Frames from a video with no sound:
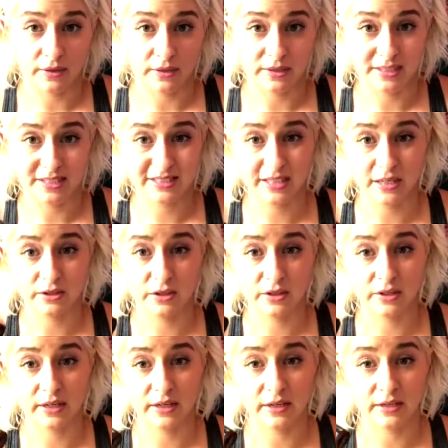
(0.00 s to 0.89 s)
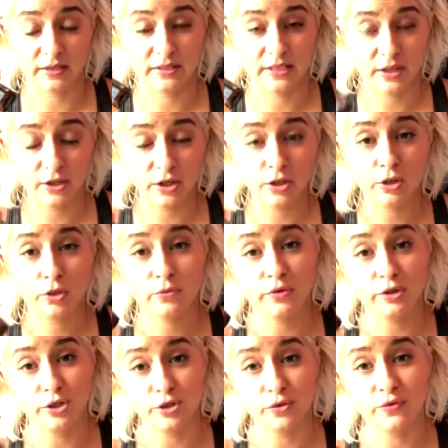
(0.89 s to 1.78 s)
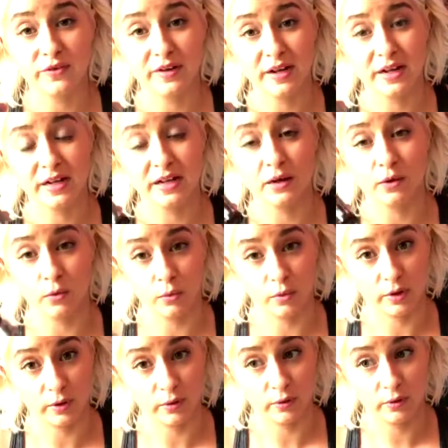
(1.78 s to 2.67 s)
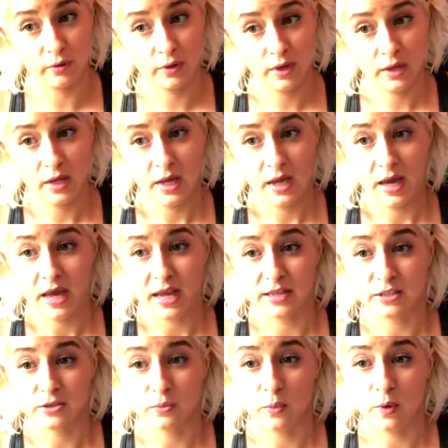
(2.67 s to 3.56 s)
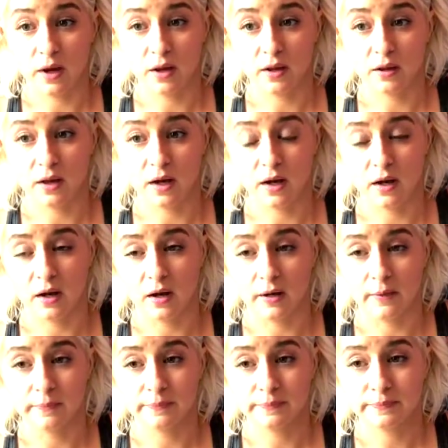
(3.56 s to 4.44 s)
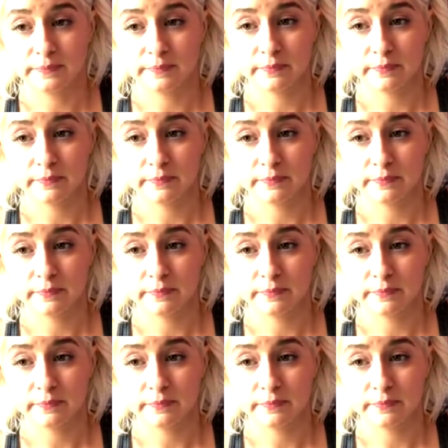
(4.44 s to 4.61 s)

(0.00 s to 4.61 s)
It's a cellular rejuvenating oil as well.